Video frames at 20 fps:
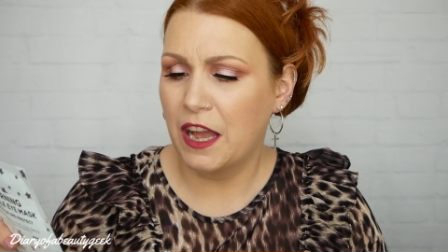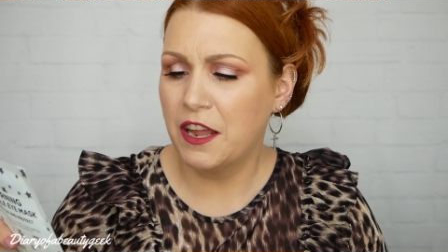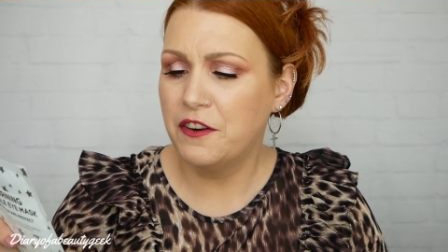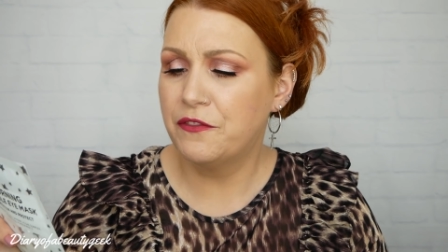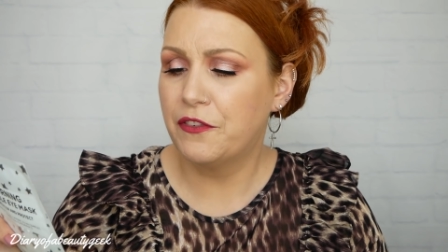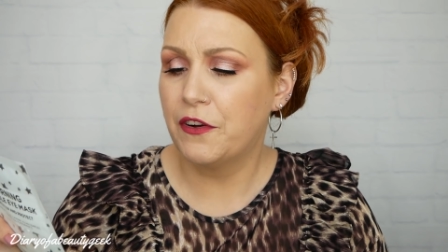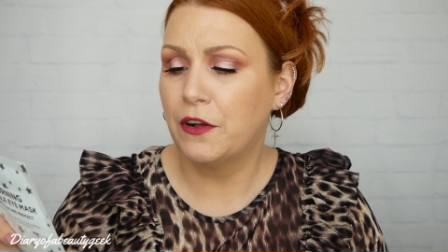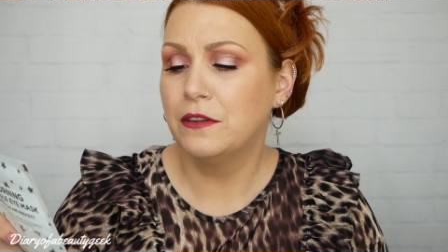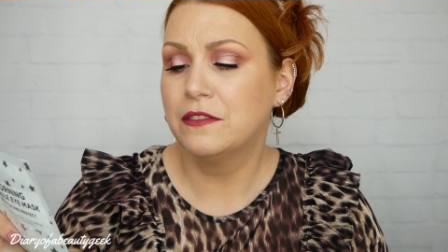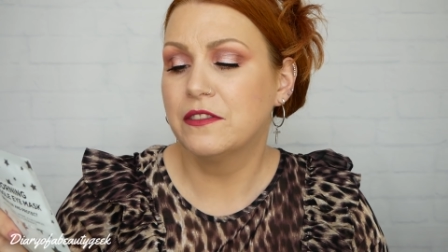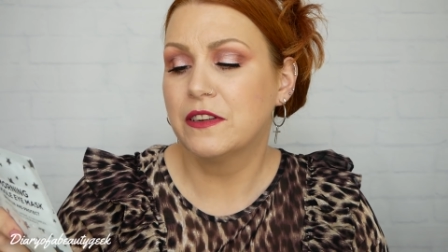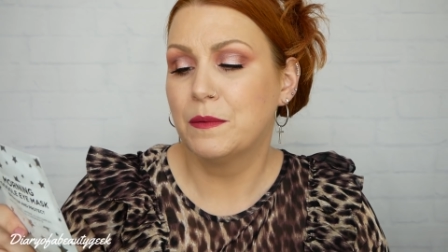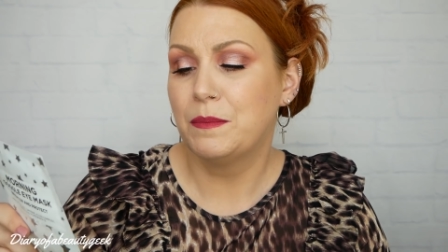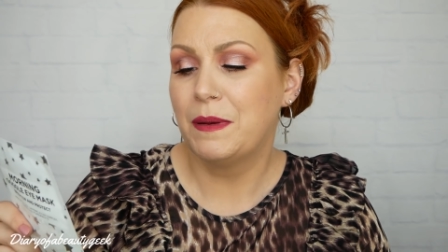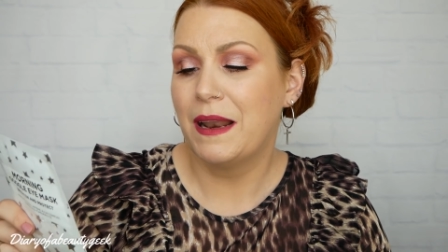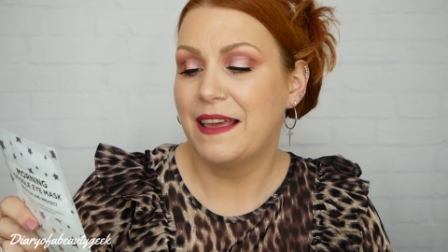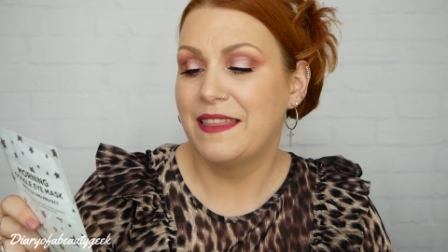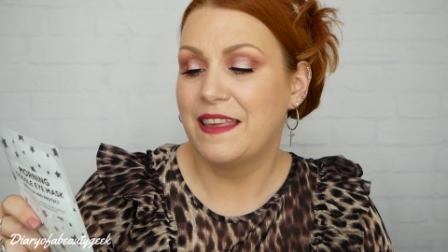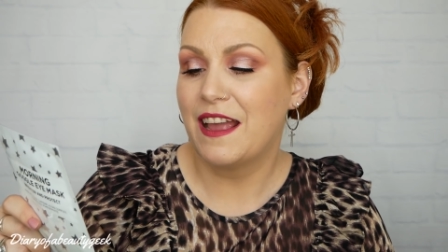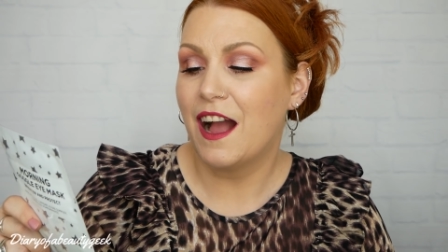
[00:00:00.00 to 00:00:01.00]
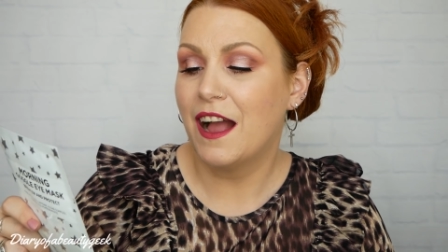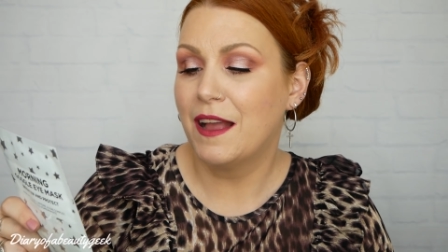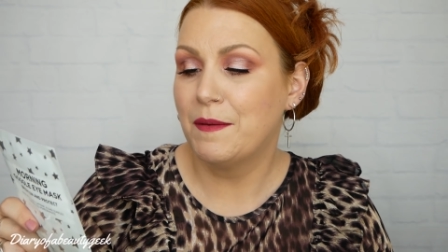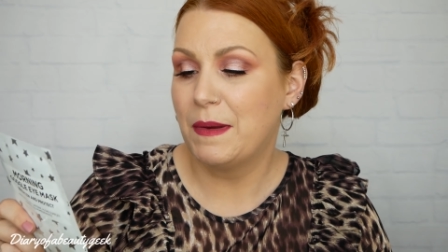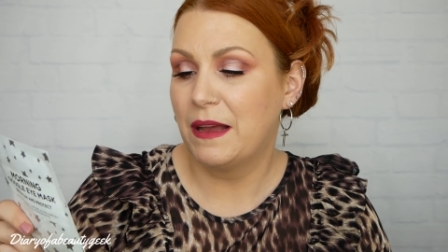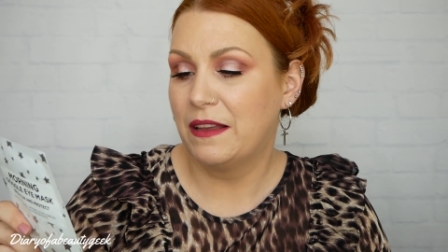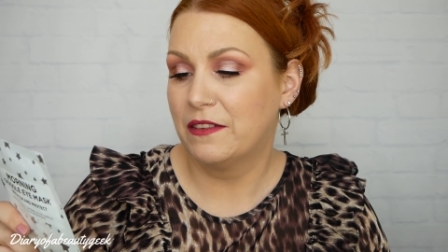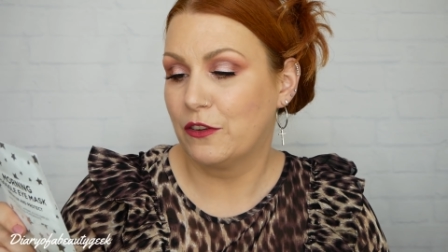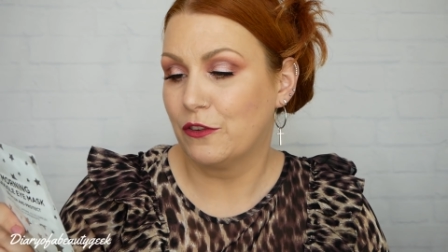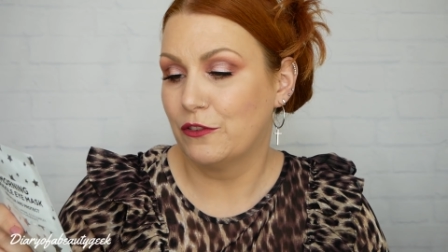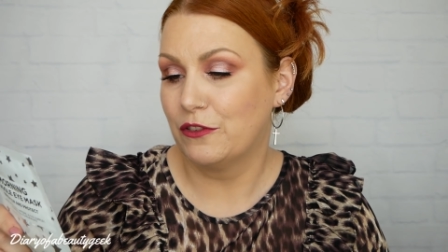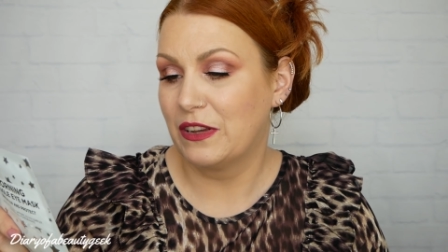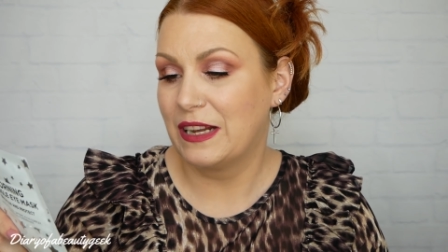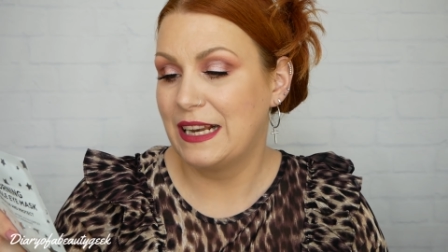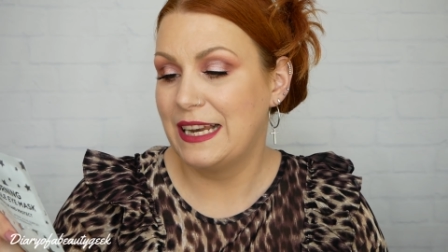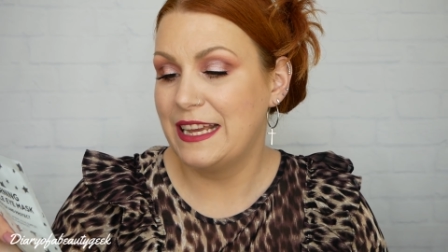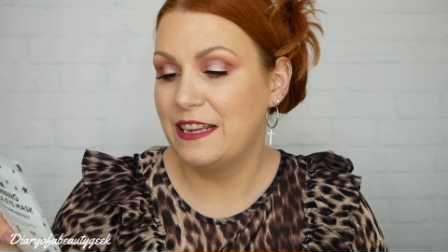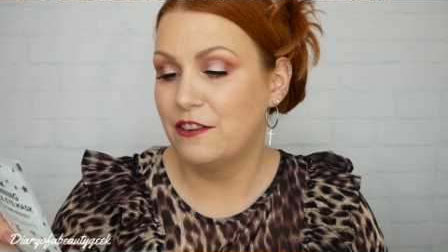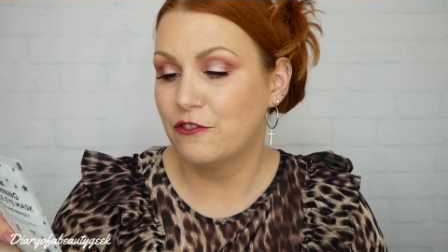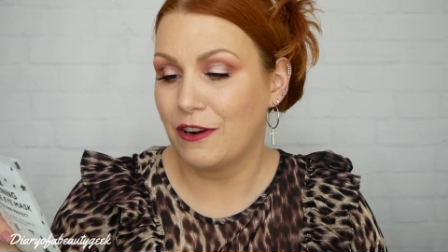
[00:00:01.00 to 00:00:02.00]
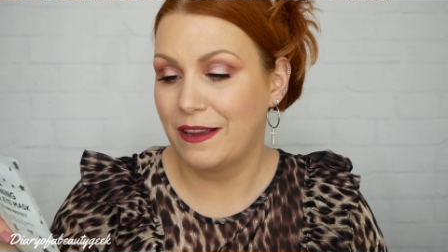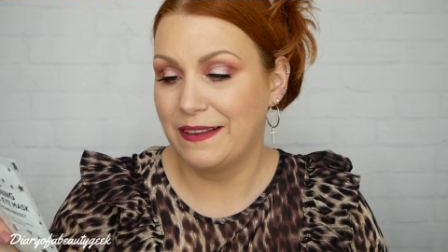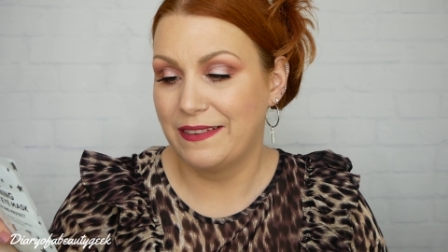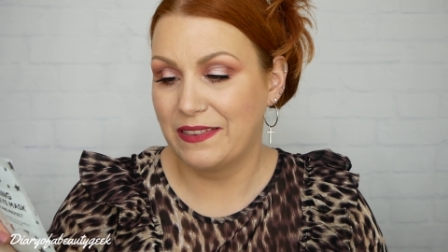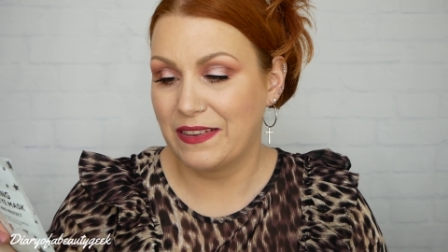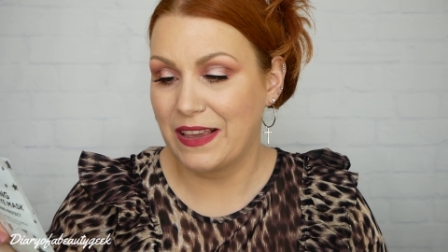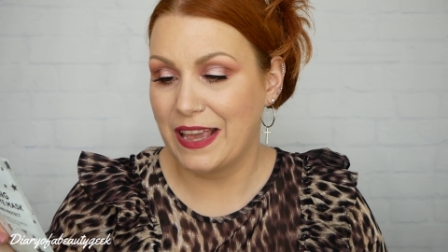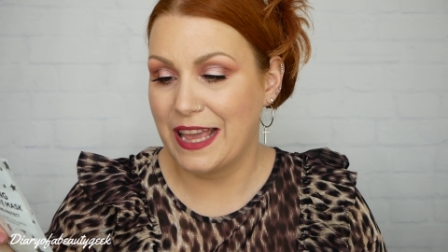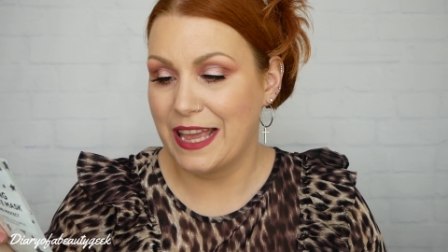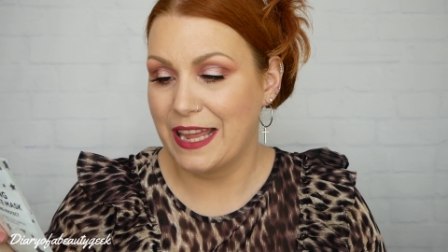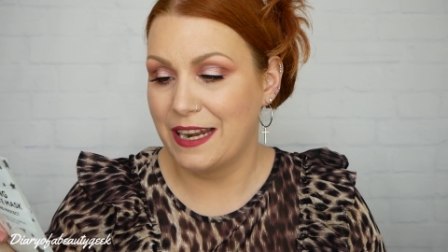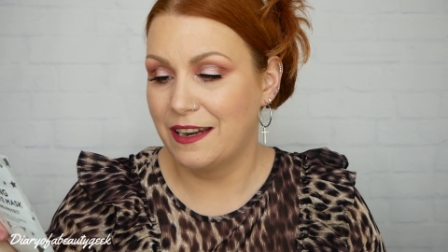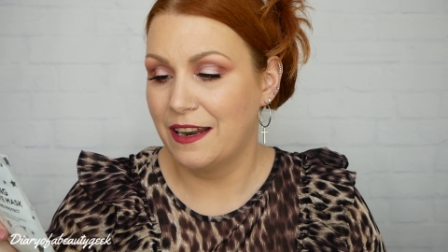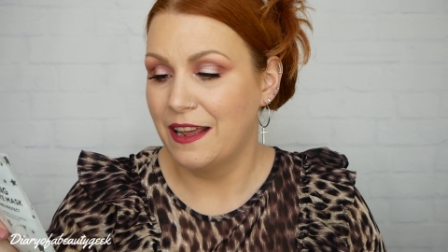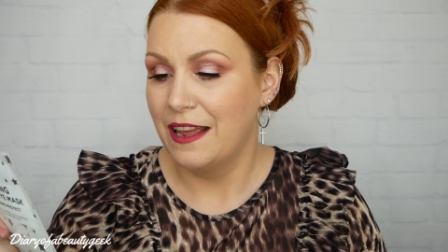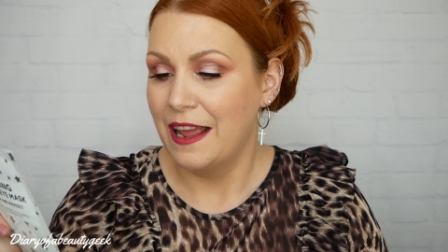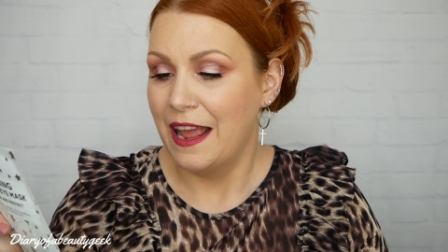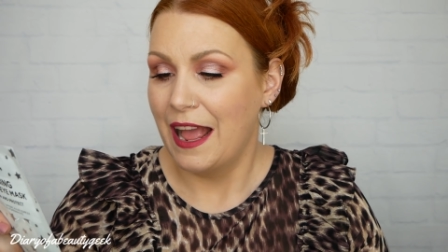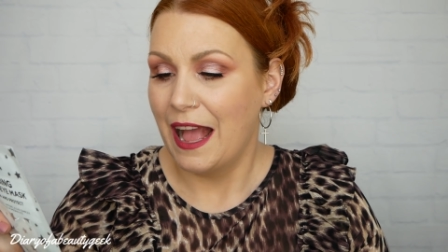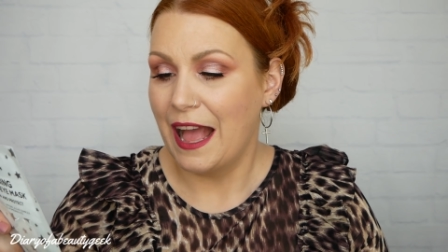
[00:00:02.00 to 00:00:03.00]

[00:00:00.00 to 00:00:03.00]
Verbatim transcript: Unfold and apply the eye mask onto clean, dry skin